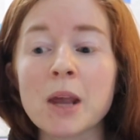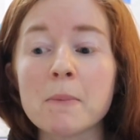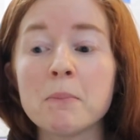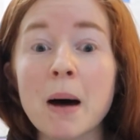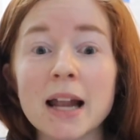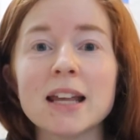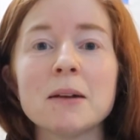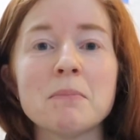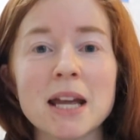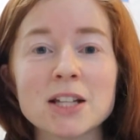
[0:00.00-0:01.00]
But
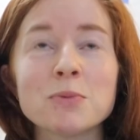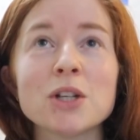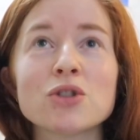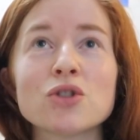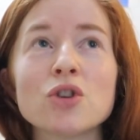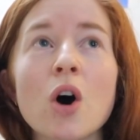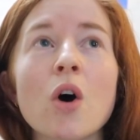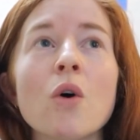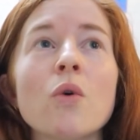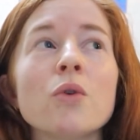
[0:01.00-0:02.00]
it makes me
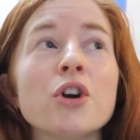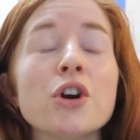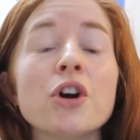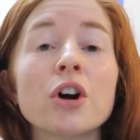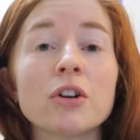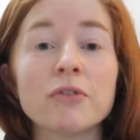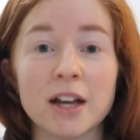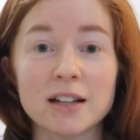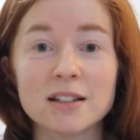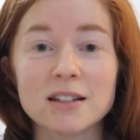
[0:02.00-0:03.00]
so
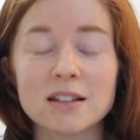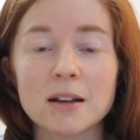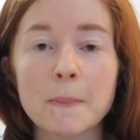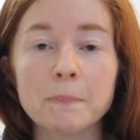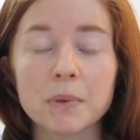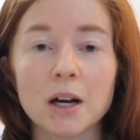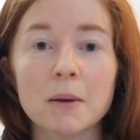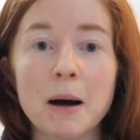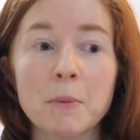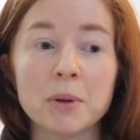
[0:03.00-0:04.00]
nervous
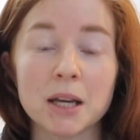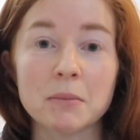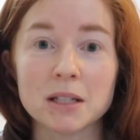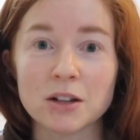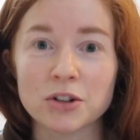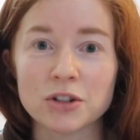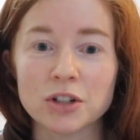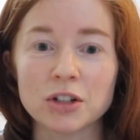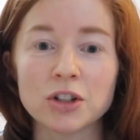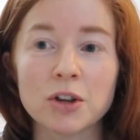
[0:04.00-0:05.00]
about being
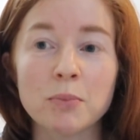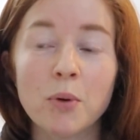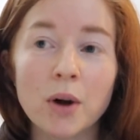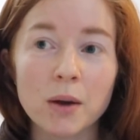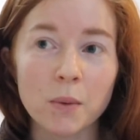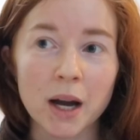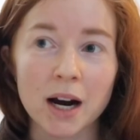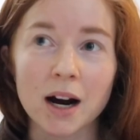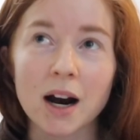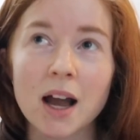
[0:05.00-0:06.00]
misunderstood, to the point
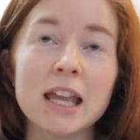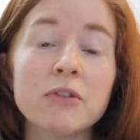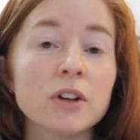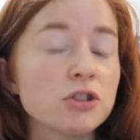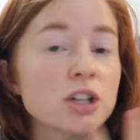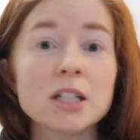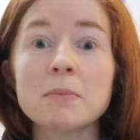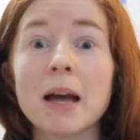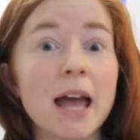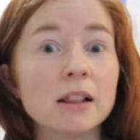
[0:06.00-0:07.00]
where even just in
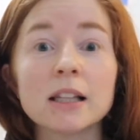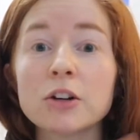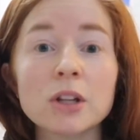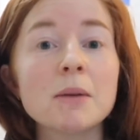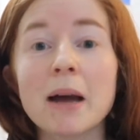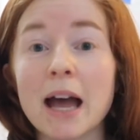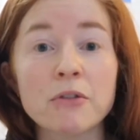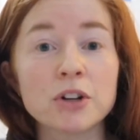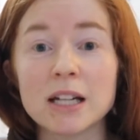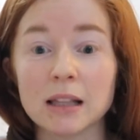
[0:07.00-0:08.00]
literally my
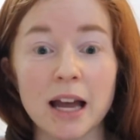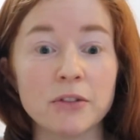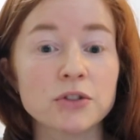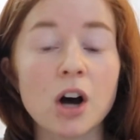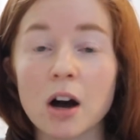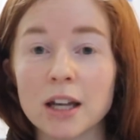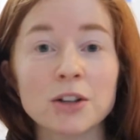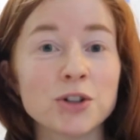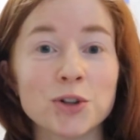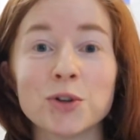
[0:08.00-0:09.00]
everyday life,
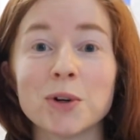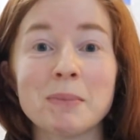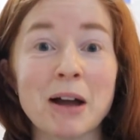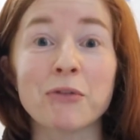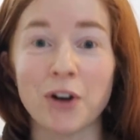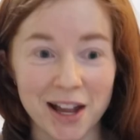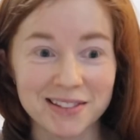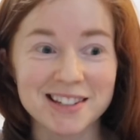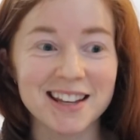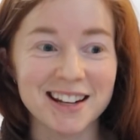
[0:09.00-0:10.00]
talking to my
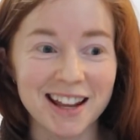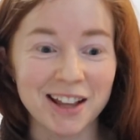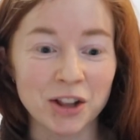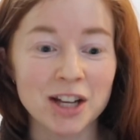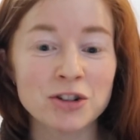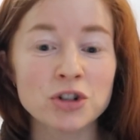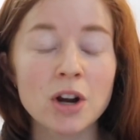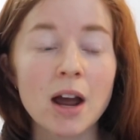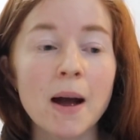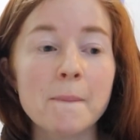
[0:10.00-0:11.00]
friends in English,
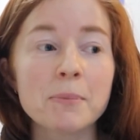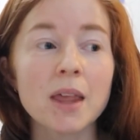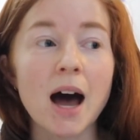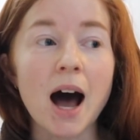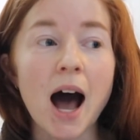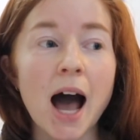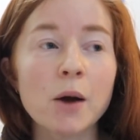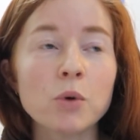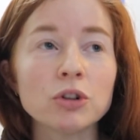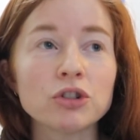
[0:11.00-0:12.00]
I
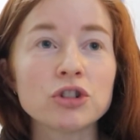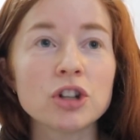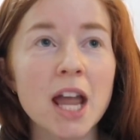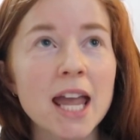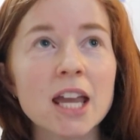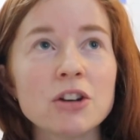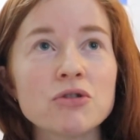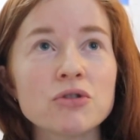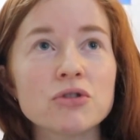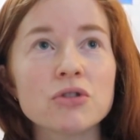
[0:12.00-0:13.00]
will
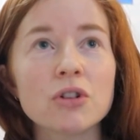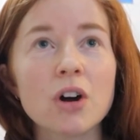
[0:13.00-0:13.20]
change.